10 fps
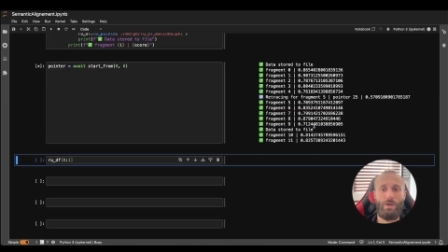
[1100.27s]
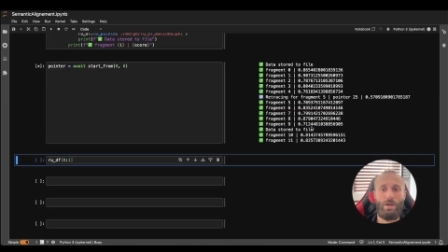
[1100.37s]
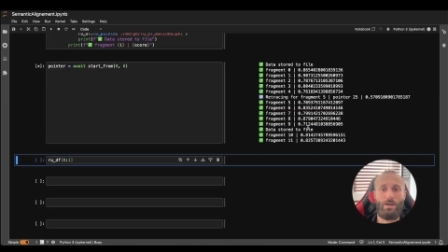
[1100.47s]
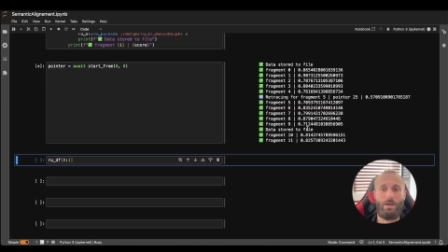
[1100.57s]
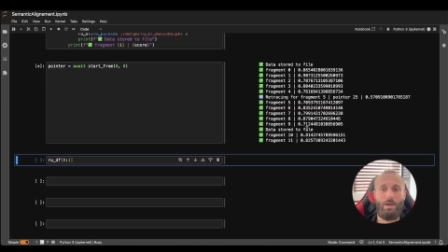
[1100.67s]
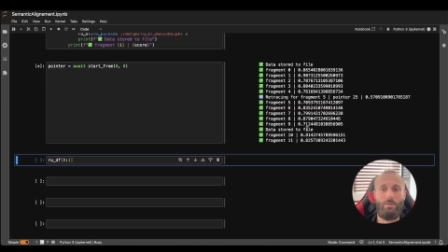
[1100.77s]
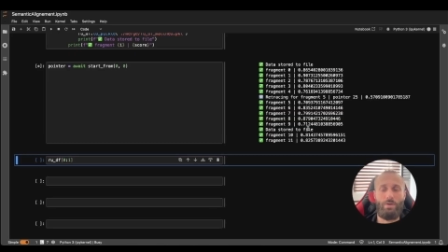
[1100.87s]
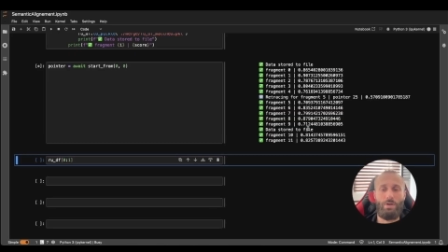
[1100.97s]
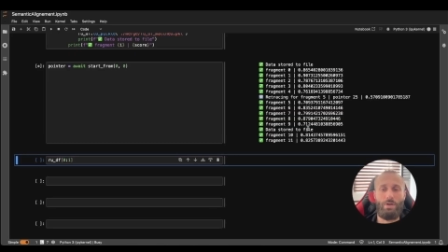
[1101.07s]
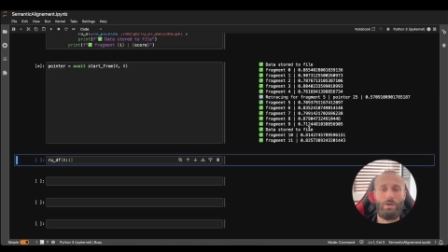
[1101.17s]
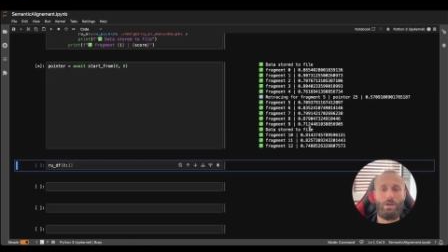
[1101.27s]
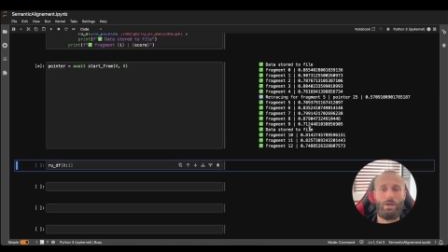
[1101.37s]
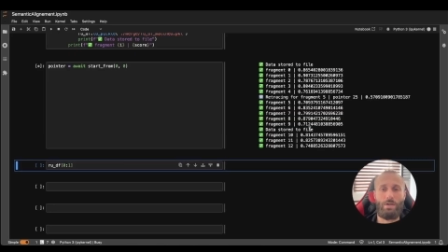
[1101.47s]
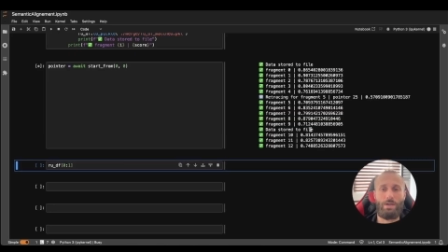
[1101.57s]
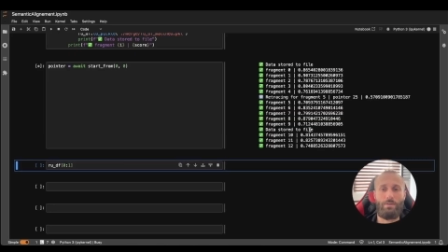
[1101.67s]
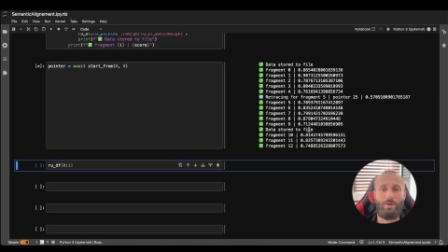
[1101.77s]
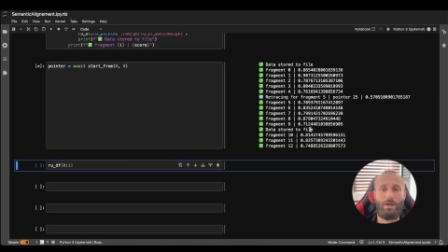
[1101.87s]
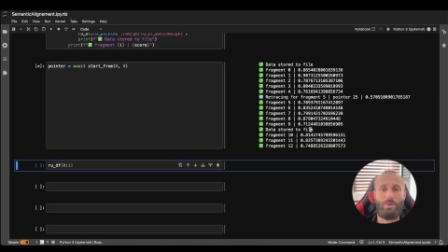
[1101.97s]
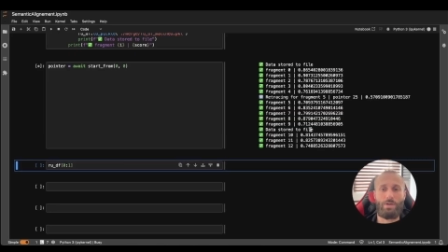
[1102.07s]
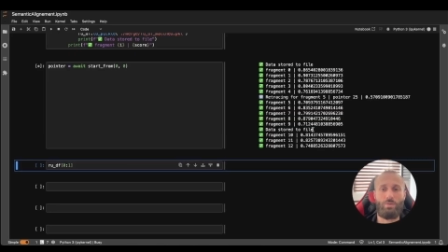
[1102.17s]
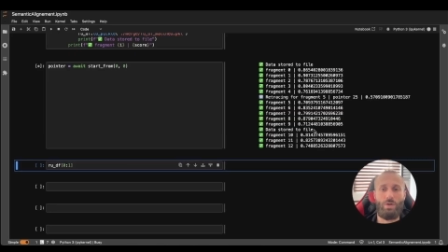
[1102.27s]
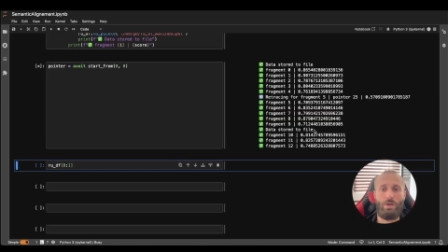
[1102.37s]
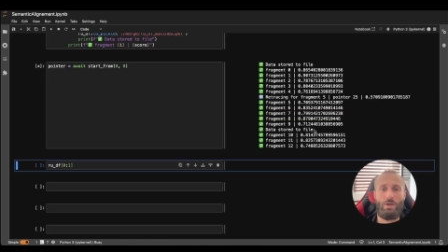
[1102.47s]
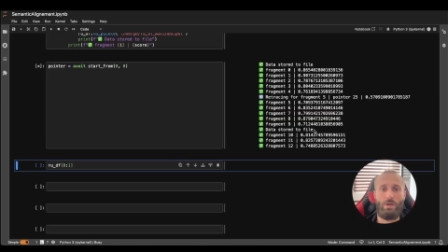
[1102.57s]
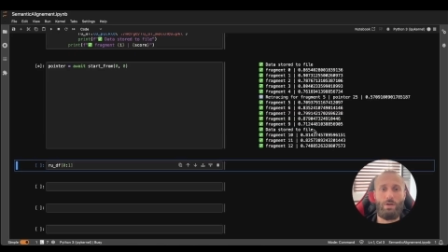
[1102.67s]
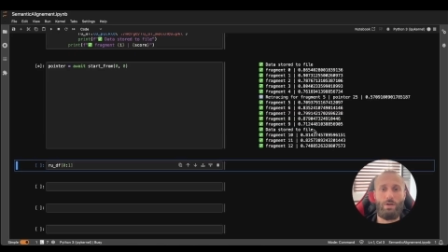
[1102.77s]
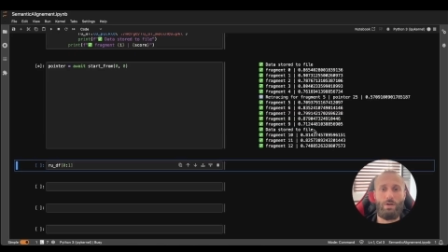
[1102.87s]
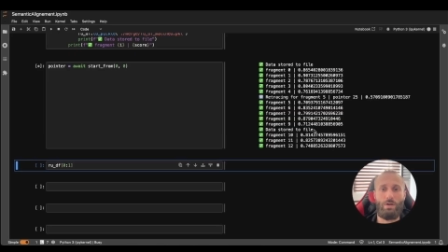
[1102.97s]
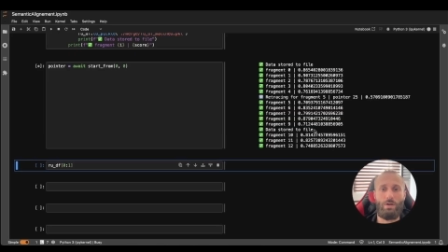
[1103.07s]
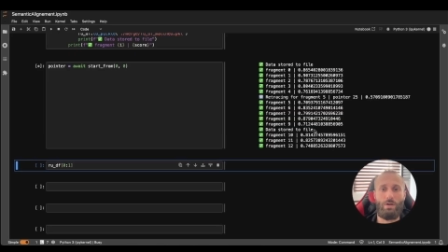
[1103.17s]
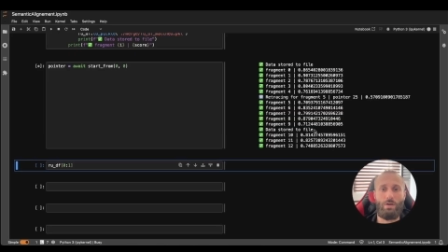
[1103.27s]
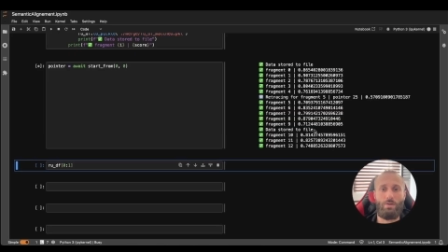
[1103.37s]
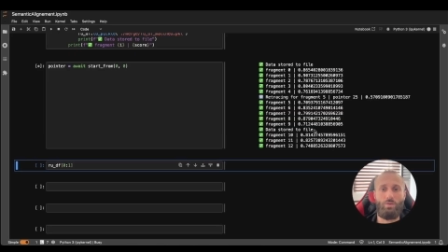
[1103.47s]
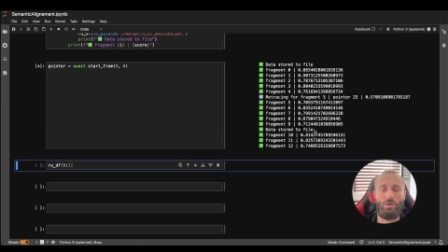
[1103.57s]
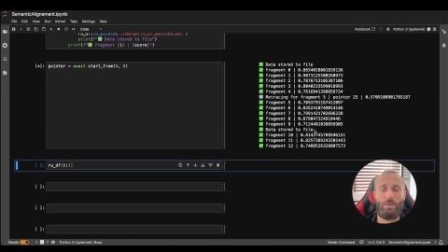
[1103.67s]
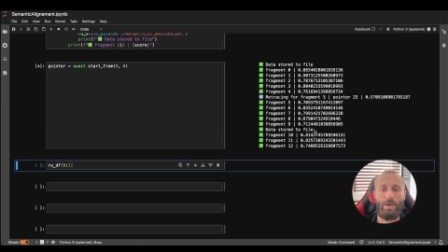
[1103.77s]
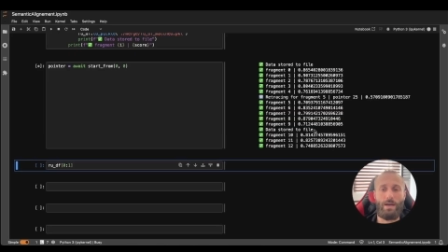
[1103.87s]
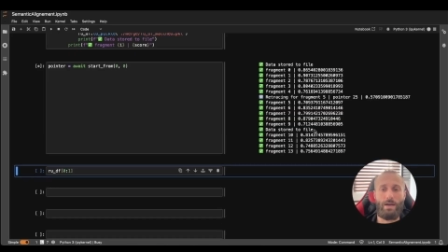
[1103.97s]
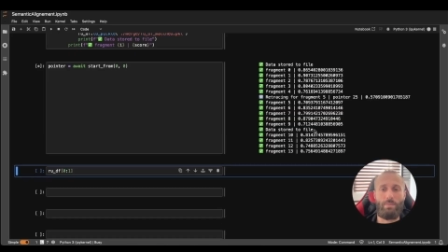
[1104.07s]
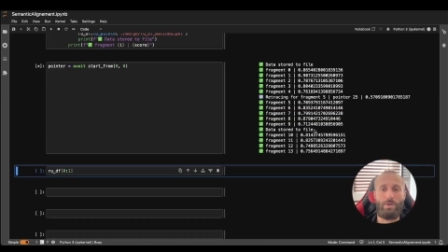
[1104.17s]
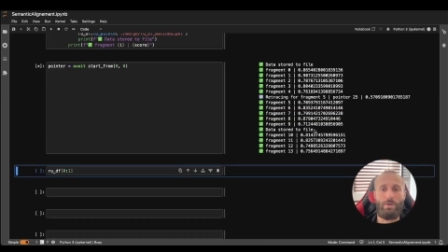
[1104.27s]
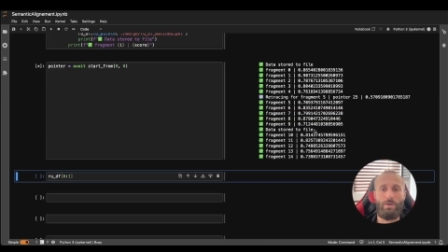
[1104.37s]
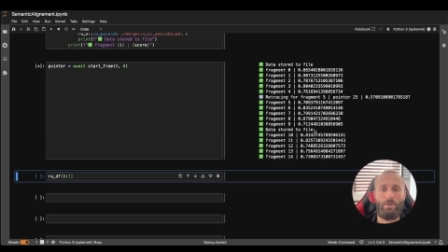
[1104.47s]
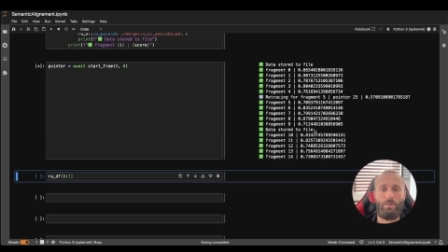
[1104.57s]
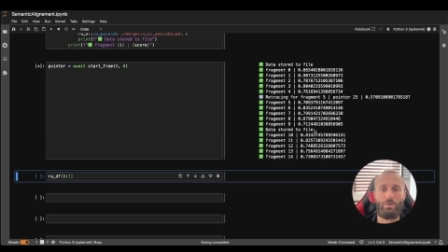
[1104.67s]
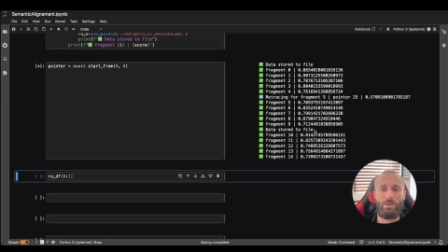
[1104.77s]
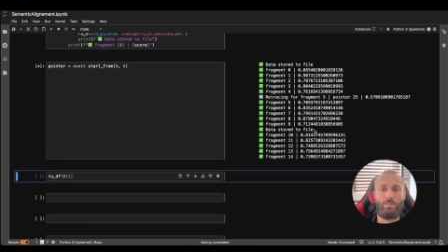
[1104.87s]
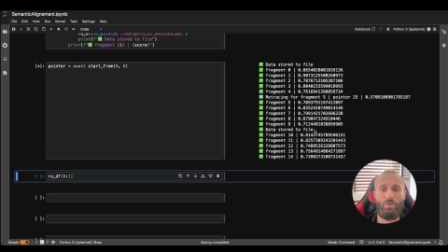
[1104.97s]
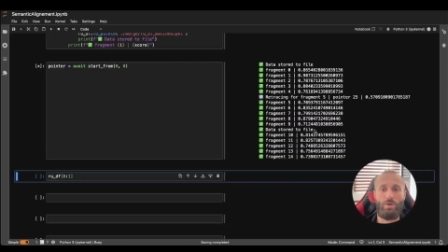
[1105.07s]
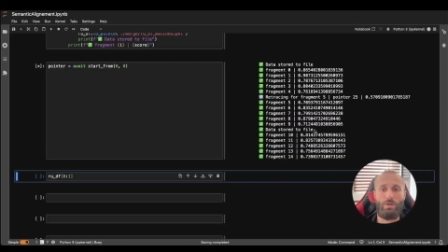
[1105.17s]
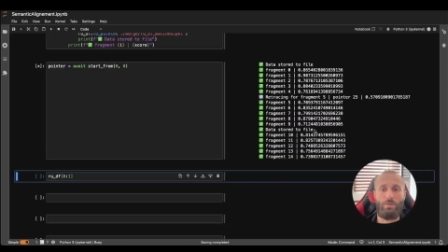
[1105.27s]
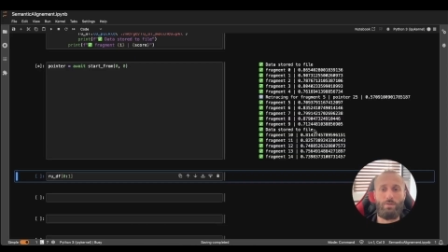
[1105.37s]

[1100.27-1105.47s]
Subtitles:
And every 10 fragments we doing a backup, because it's important.